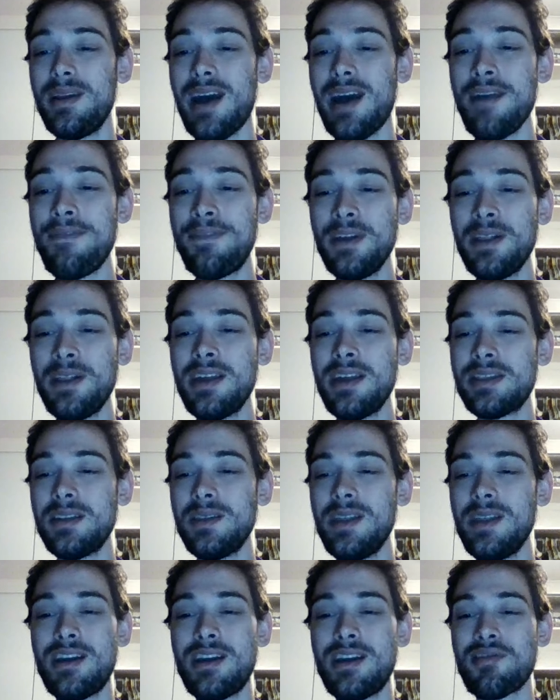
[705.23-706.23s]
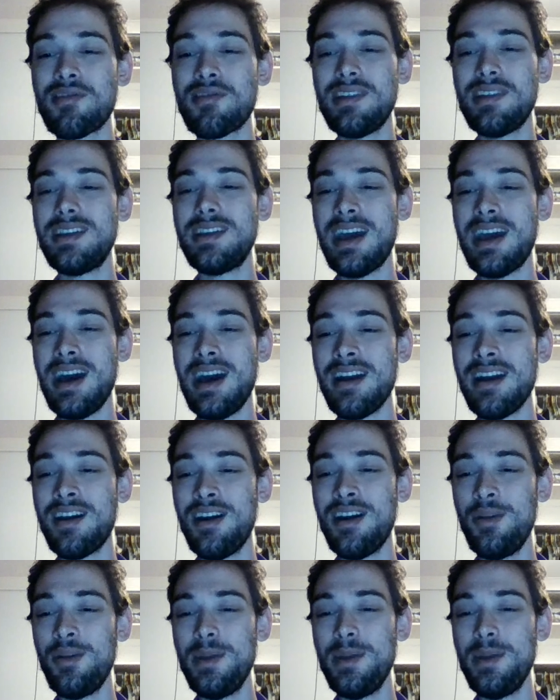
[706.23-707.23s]
I feel like the Lakers need to cut
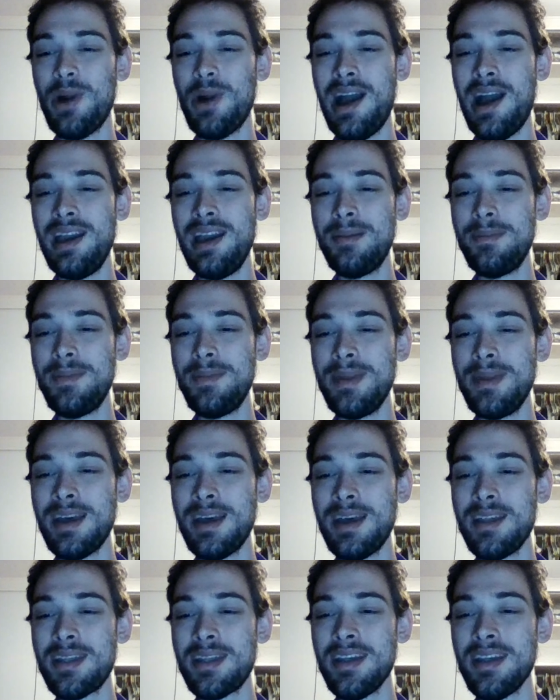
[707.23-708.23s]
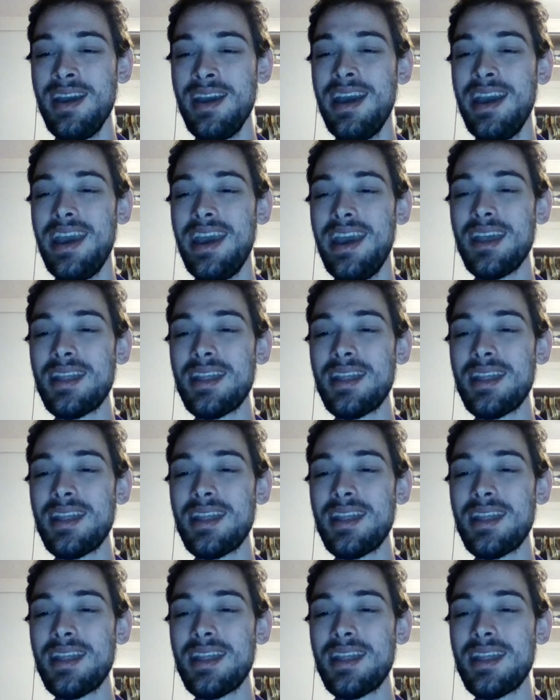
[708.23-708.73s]
Kobe Bryant because his